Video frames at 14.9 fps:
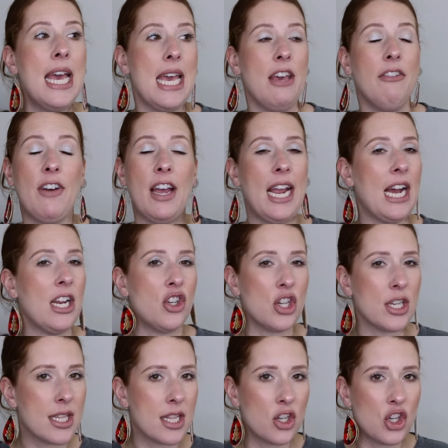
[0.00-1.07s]
If I had
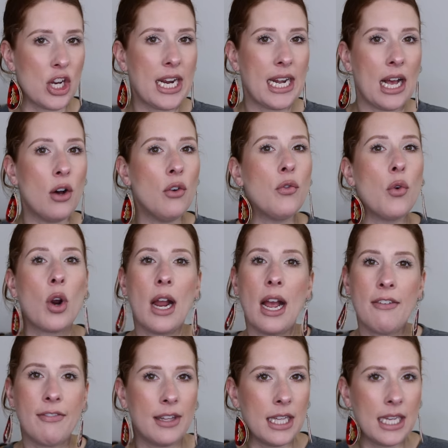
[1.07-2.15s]
just the shade L4,
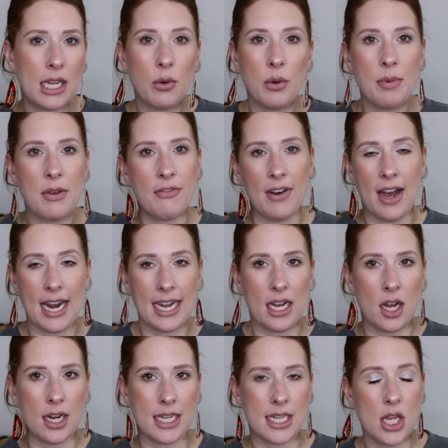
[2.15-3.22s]
I feel like it would be fine
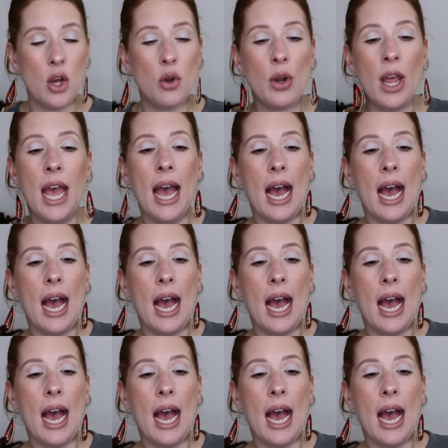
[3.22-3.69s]
on its own.